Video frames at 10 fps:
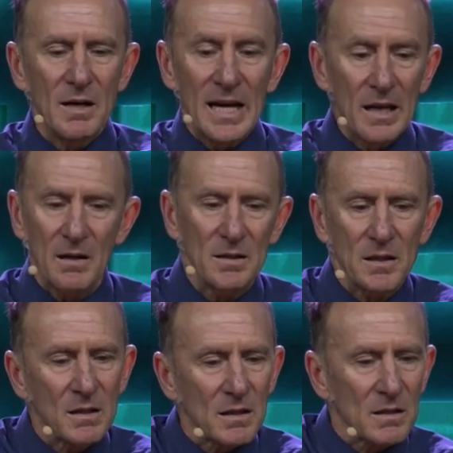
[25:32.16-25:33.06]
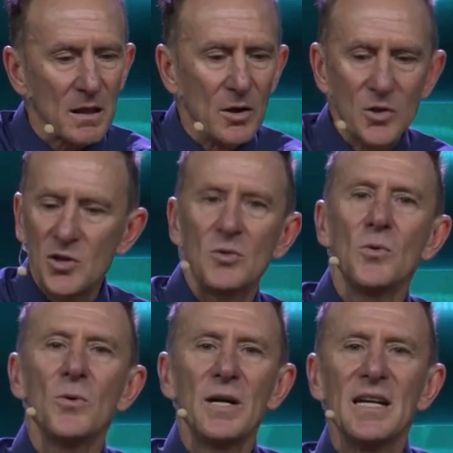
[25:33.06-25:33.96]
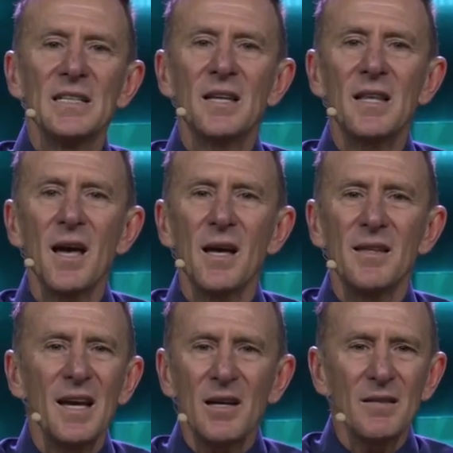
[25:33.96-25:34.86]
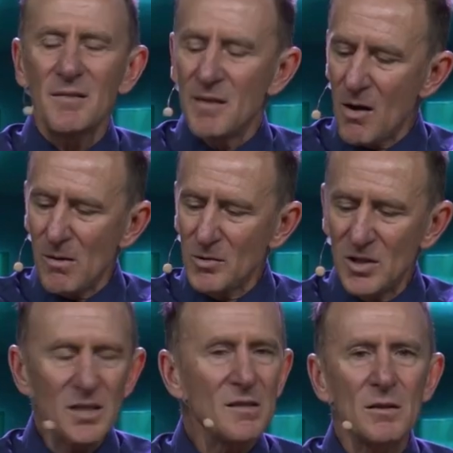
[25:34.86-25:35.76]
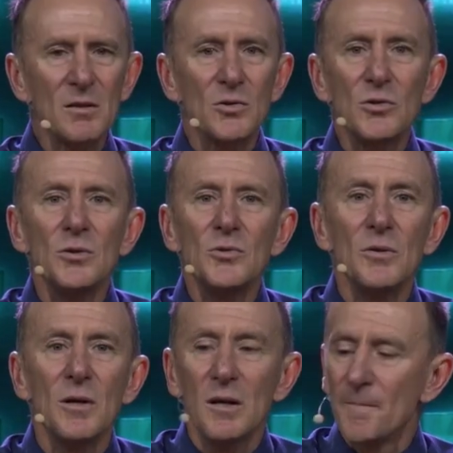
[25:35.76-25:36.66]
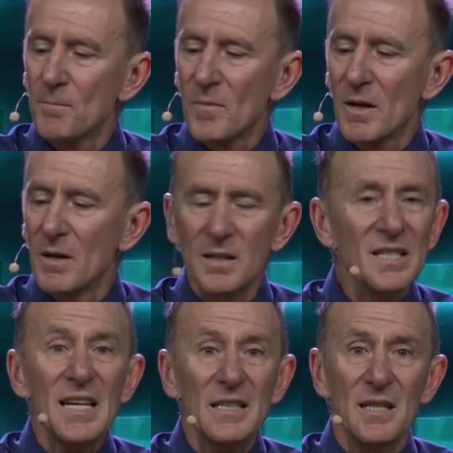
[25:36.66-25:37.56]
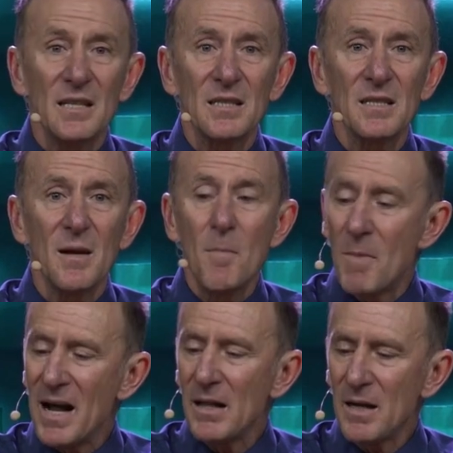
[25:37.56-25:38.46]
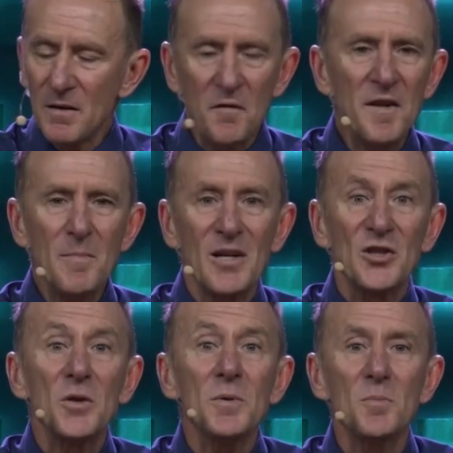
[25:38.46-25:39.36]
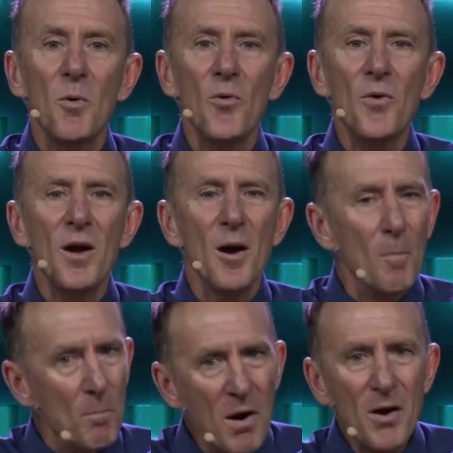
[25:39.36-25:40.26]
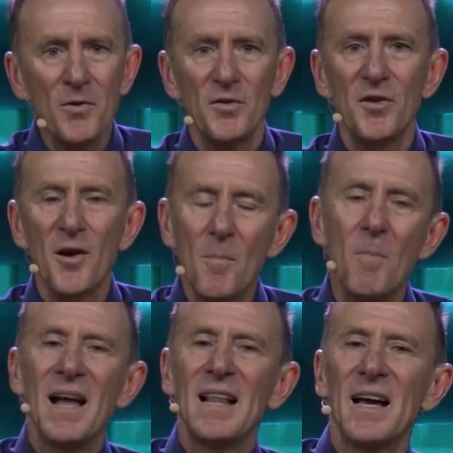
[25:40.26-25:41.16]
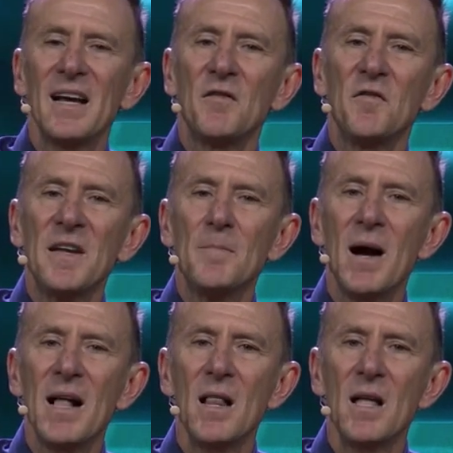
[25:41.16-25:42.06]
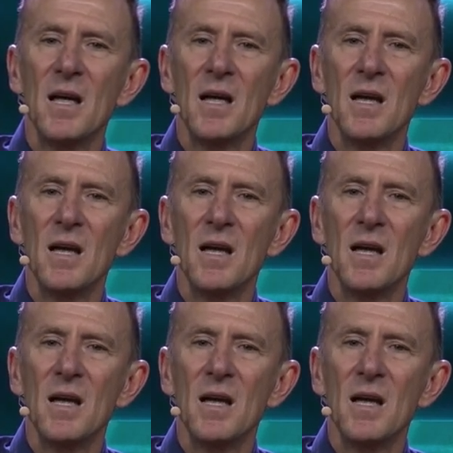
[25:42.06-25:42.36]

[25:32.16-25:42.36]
realized her story is that there, there aren't just two sexes, male and female. She was born both male and female.